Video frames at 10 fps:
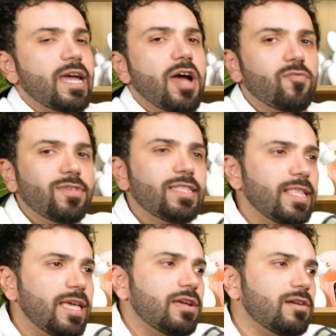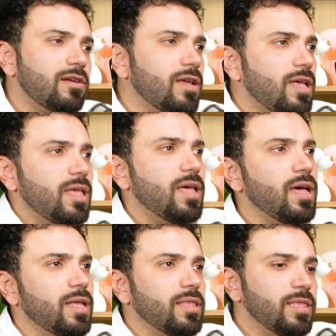how we layer
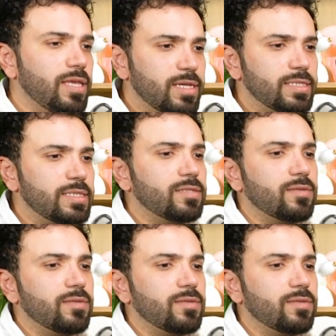this